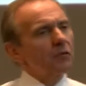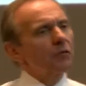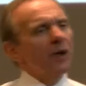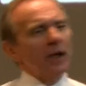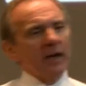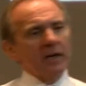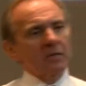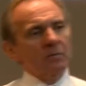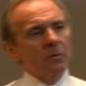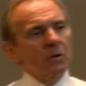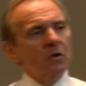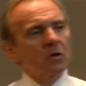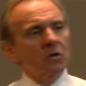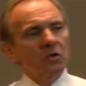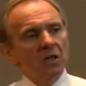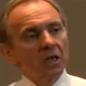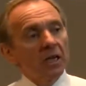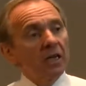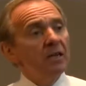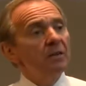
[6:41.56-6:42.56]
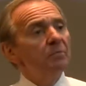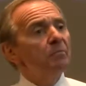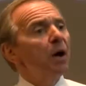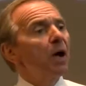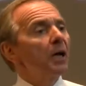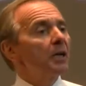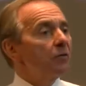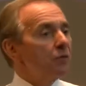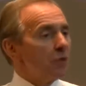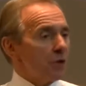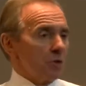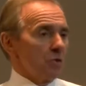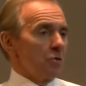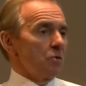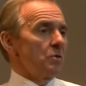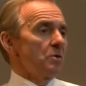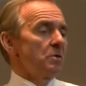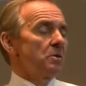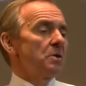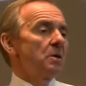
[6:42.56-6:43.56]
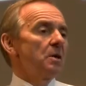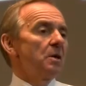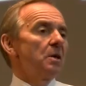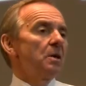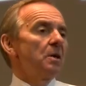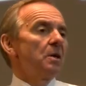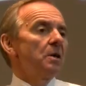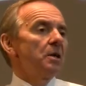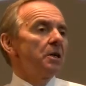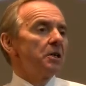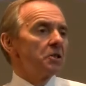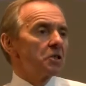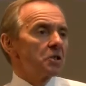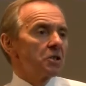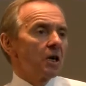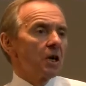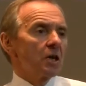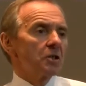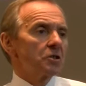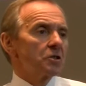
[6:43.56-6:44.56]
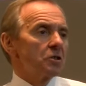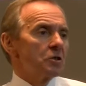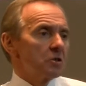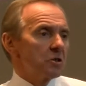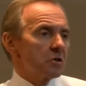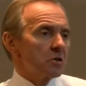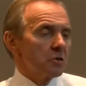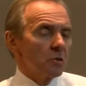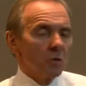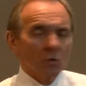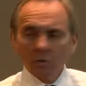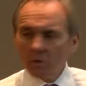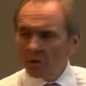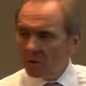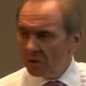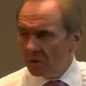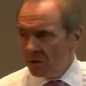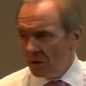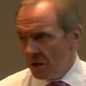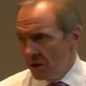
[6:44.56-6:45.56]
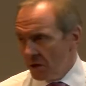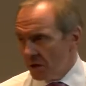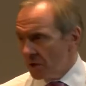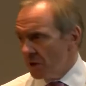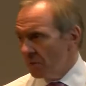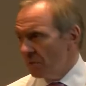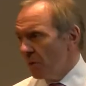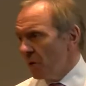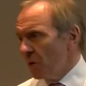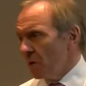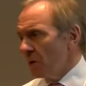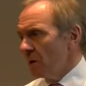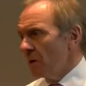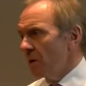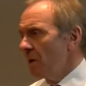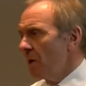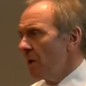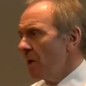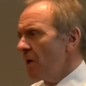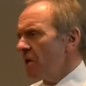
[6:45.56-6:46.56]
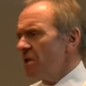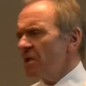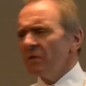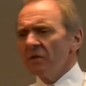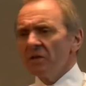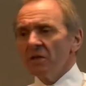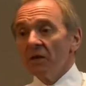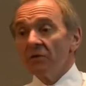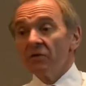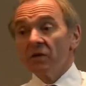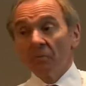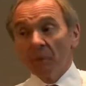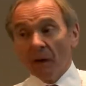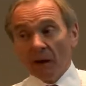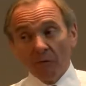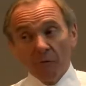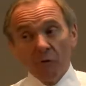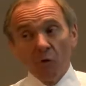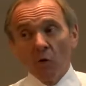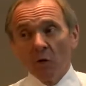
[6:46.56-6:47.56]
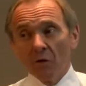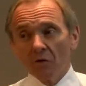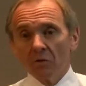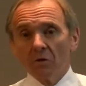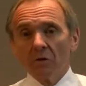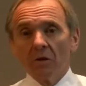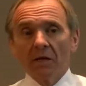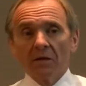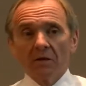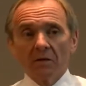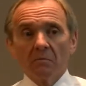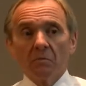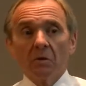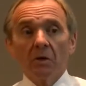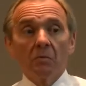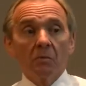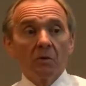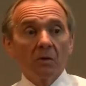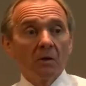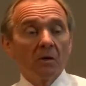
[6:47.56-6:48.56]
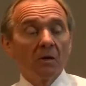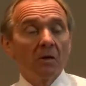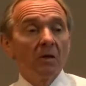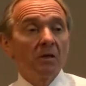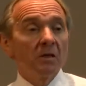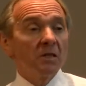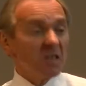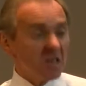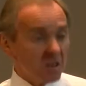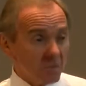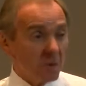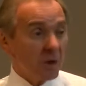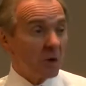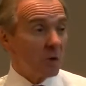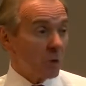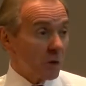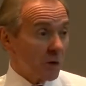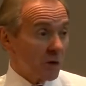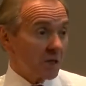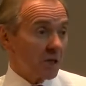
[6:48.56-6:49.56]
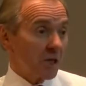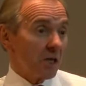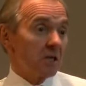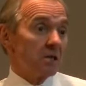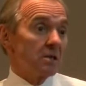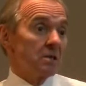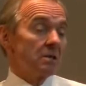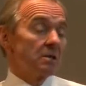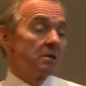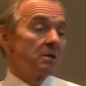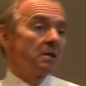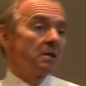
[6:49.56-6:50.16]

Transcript: effect, because in my view it starts to distort the leadership model. Civil service is about 400,000 people. This is a big organisation,